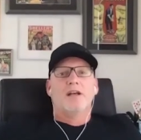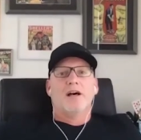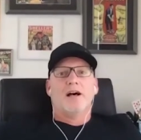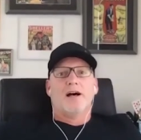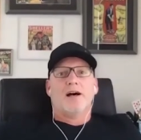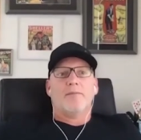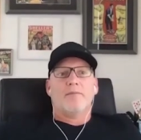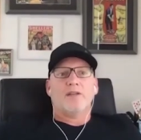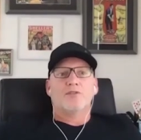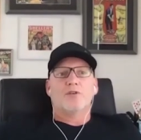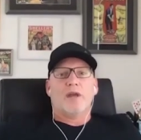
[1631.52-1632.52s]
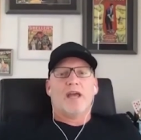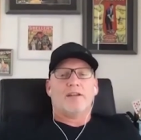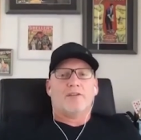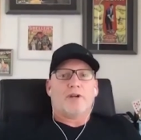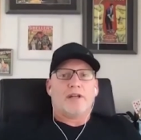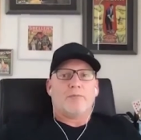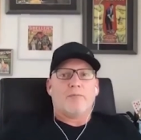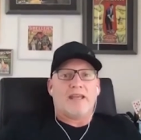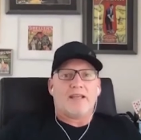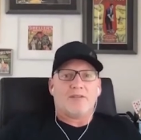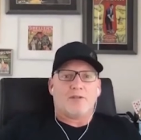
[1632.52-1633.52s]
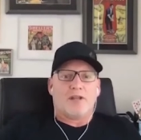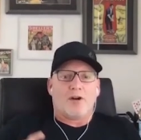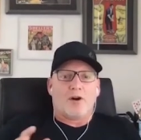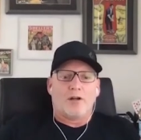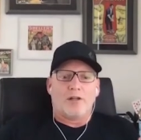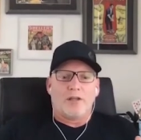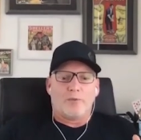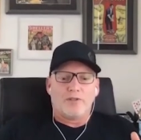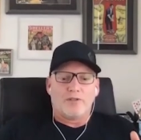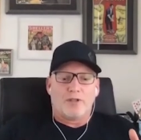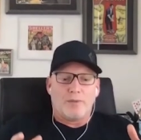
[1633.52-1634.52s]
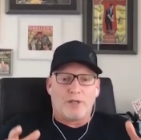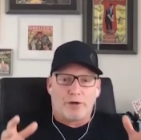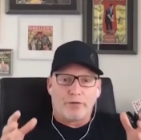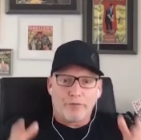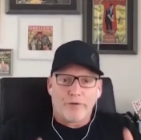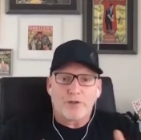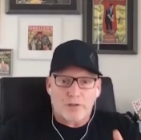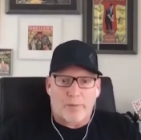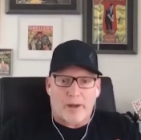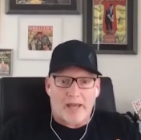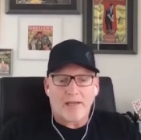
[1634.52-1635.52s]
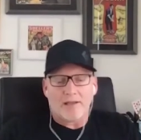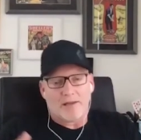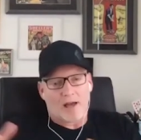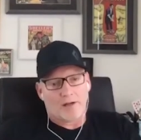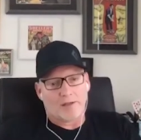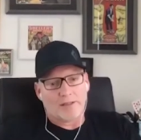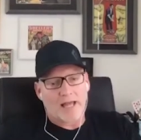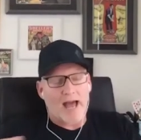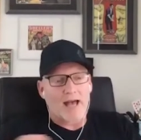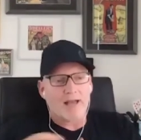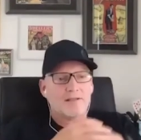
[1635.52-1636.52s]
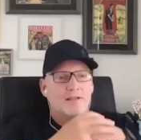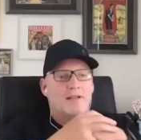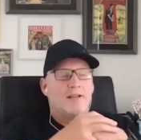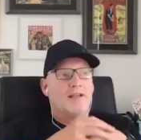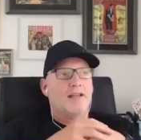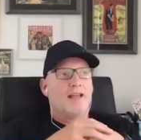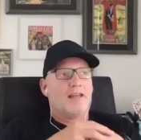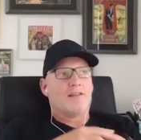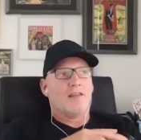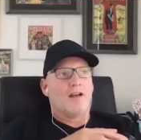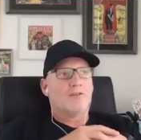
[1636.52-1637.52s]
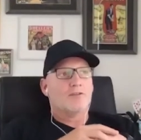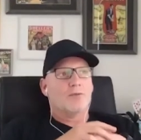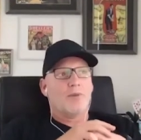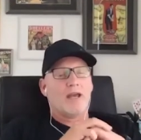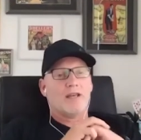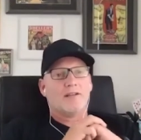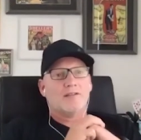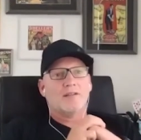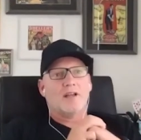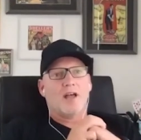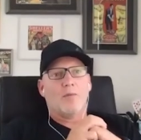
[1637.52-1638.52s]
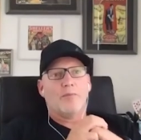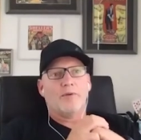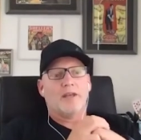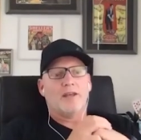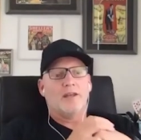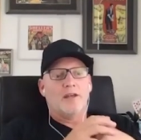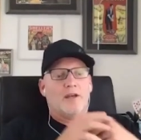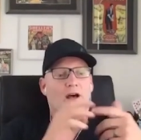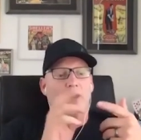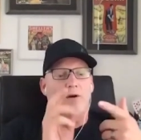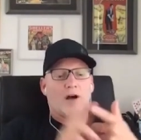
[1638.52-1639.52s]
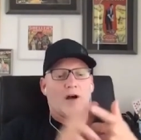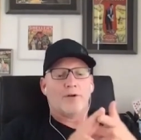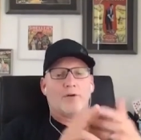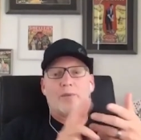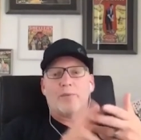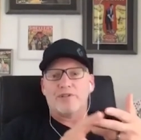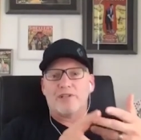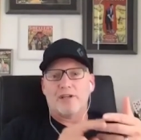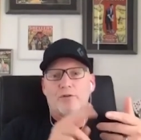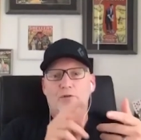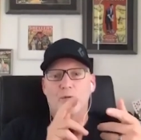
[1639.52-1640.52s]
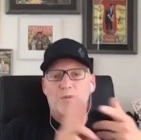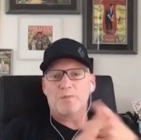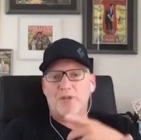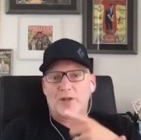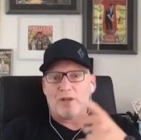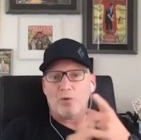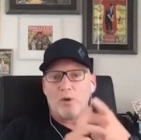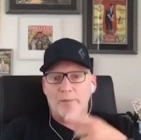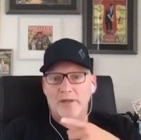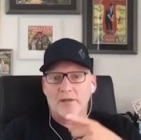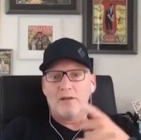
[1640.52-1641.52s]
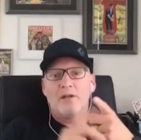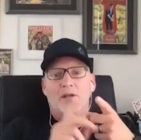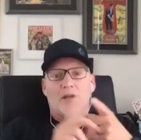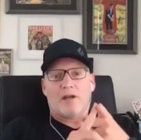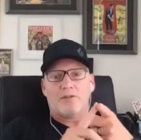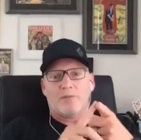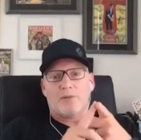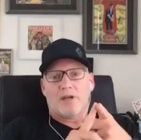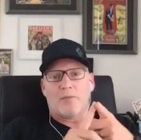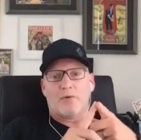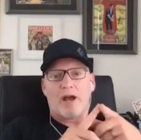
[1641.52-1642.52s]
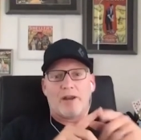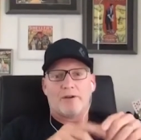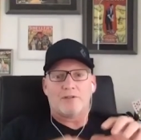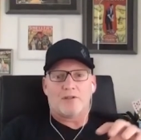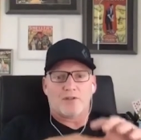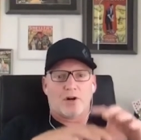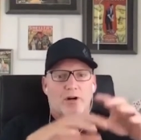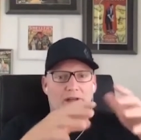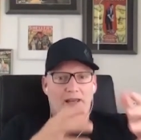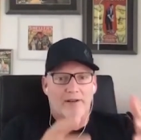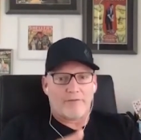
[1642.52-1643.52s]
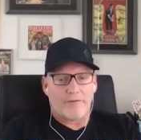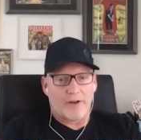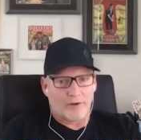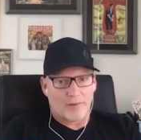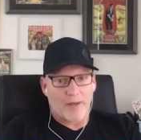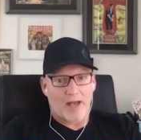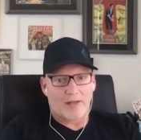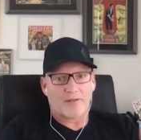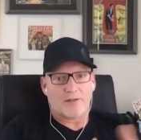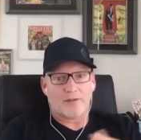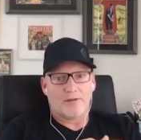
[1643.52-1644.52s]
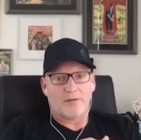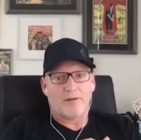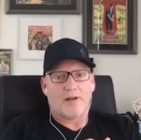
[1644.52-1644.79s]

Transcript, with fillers: And so we had to try to make it so that Harley could be your first bike, not your last. And then they also paid us to help get underrepresented groups, particularly women, to become riders, because Harley had a very masculine,